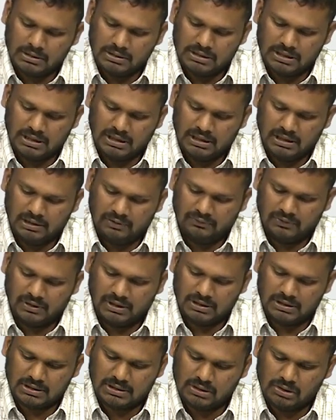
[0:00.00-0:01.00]
G
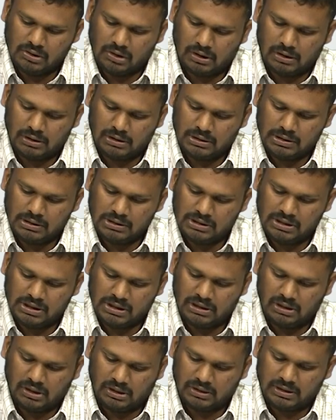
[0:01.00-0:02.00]
inverse dot
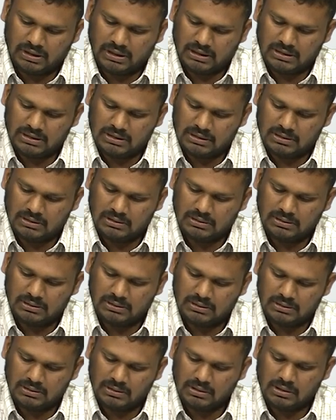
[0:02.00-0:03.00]
G dot X.
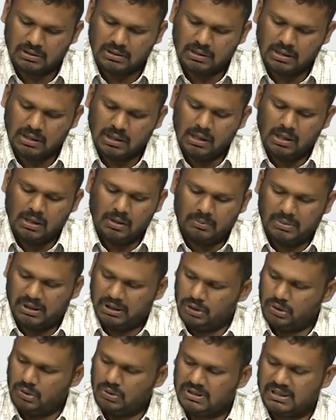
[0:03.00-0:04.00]

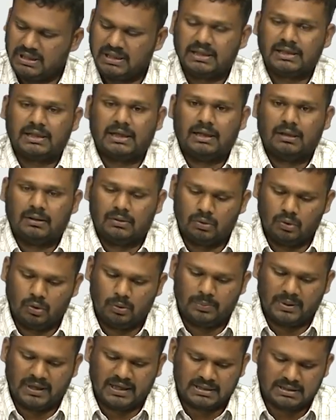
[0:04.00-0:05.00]
But using the
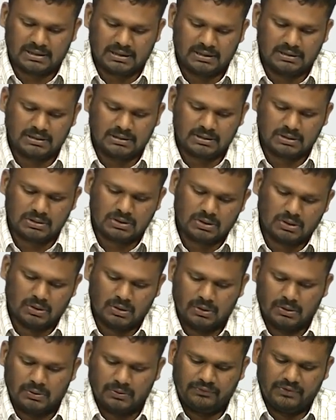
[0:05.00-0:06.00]
group action,
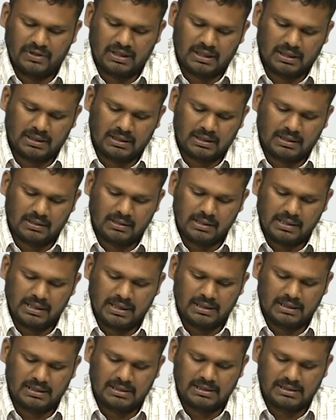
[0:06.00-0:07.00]
so we can
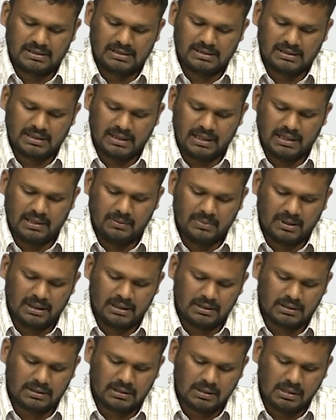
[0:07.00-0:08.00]
get this
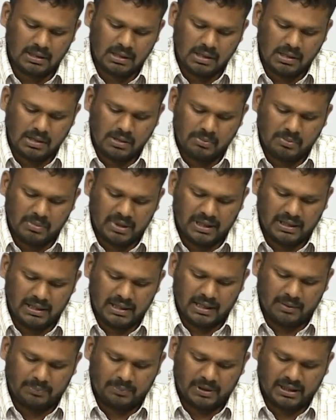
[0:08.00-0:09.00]
element by
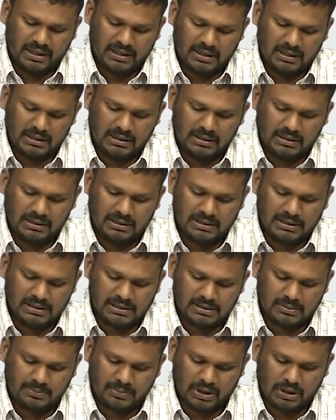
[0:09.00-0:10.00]
applying
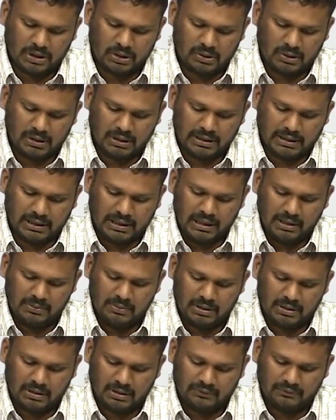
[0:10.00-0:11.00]
this particular
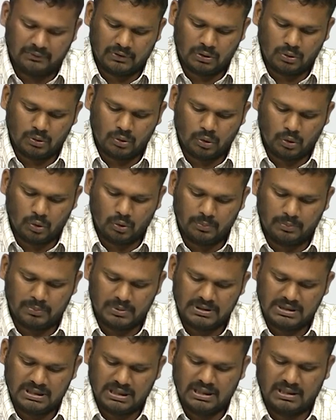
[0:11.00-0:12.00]
element of the
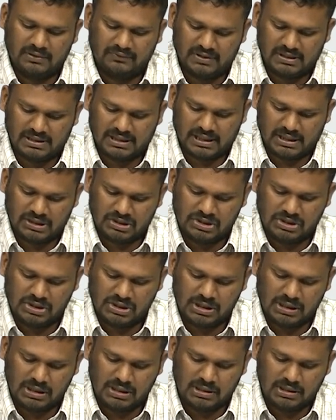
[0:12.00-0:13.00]
group G inverse
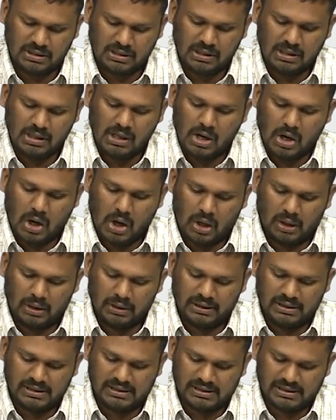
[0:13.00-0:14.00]
Hg
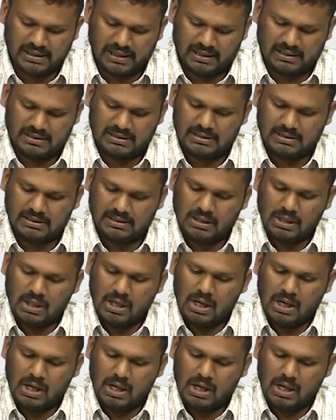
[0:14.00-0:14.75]
on this X.